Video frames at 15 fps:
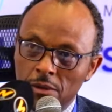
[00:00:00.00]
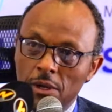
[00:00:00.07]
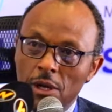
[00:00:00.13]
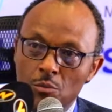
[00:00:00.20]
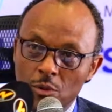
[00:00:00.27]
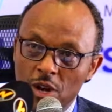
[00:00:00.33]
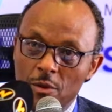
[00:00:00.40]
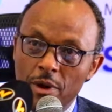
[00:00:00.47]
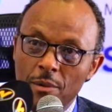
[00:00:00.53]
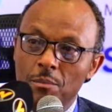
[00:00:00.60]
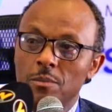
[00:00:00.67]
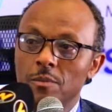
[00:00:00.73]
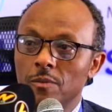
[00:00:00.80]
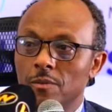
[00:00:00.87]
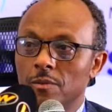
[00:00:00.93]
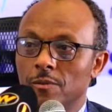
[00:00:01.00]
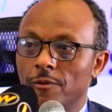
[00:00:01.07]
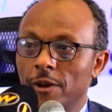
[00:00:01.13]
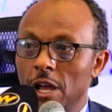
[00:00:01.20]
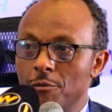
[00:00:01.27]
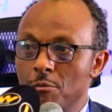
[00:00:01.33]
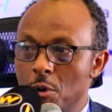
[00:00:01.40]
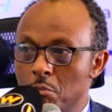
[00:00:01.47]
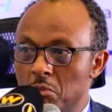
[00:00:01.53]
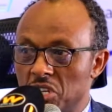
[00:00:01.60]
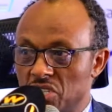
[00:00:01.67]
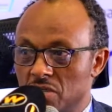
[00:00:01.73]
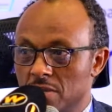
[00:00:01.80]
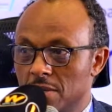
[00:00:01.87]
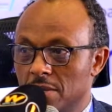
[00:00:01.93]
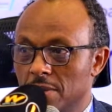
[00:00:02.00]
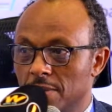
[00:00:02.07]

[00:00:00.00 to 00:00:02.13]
a minimum 5 members,